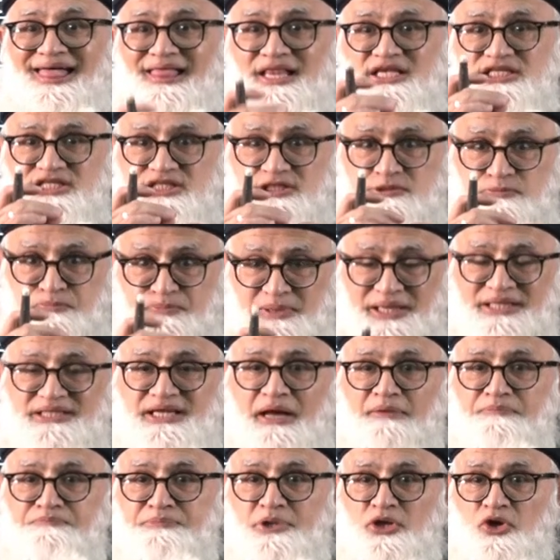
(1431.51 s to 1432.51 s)
Split
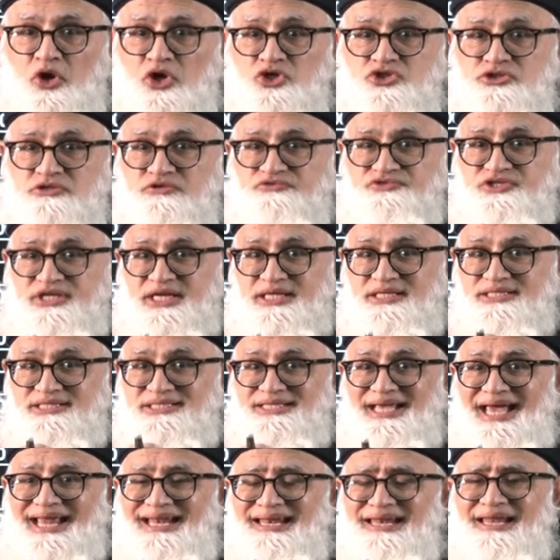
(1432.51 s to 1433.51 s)
up the cost of sales
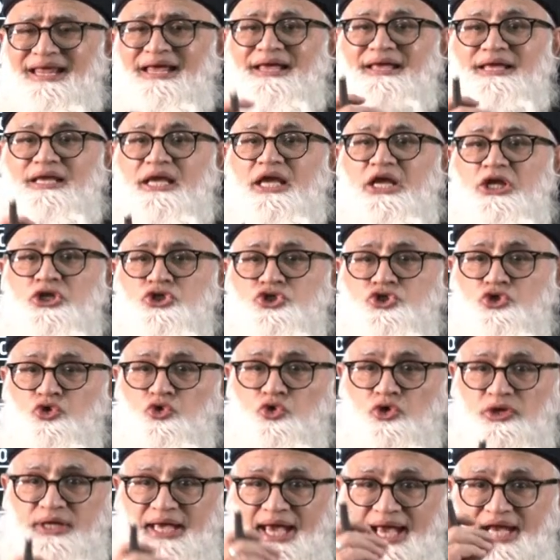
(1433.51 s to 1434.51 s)
then into
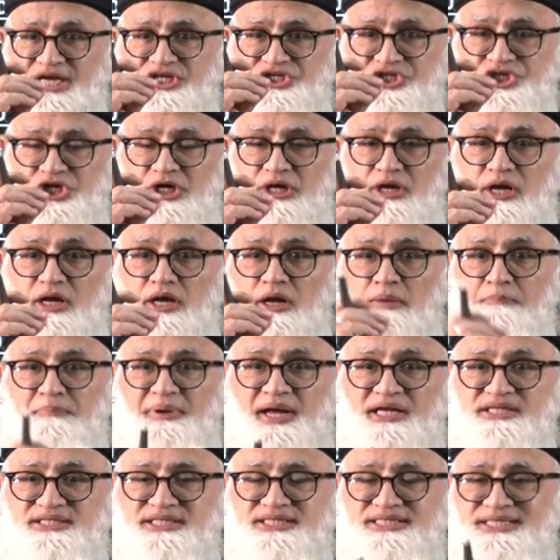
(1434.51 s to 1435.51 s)
cash
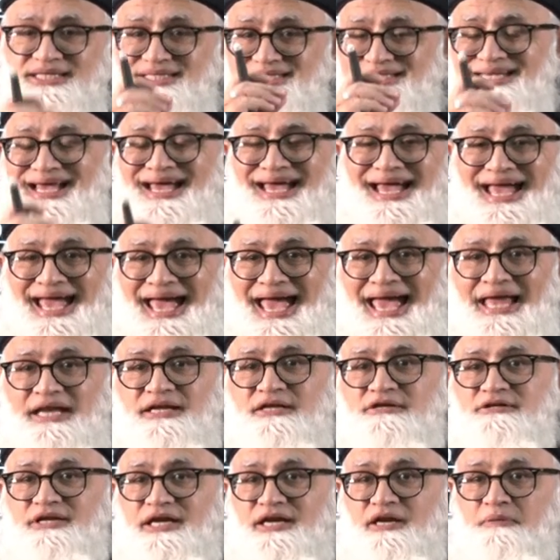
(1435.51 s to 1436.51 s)
purchases
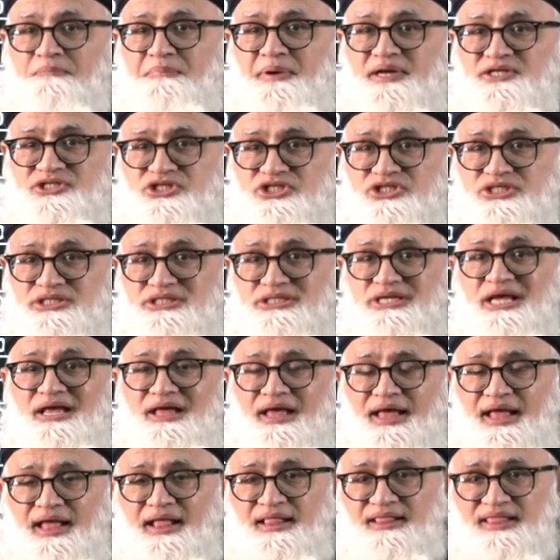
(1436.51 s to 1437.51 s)
and credit purchases
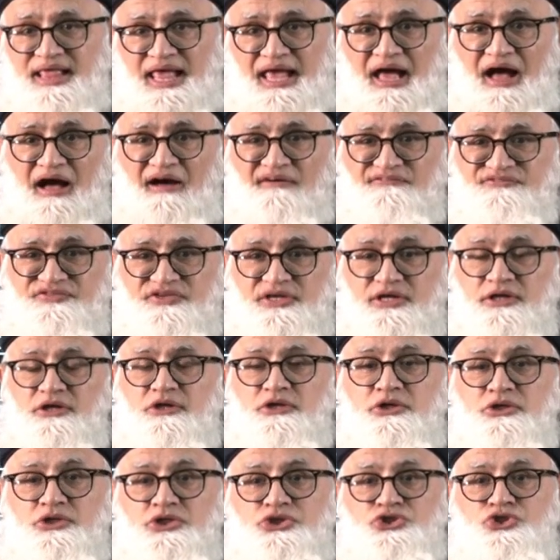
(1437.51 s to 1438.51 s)
and thereafter
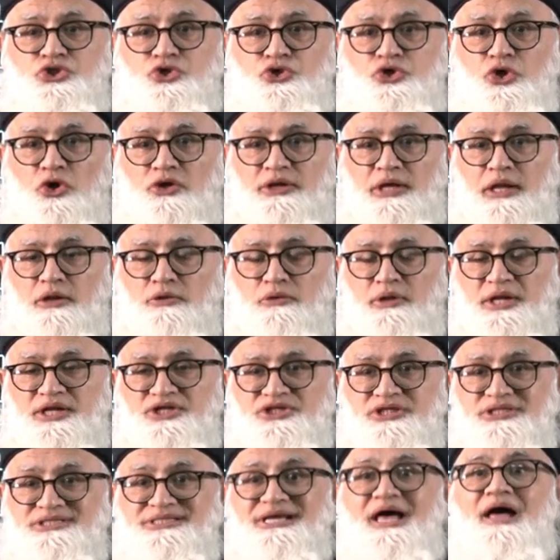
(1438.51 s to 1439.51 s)
do your
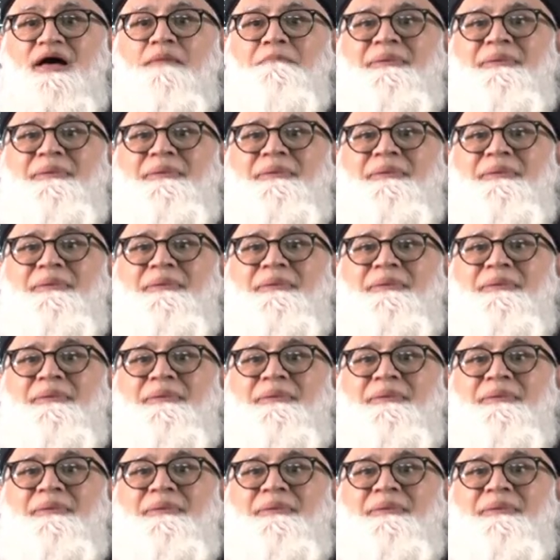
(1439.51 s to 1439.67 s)
calculations.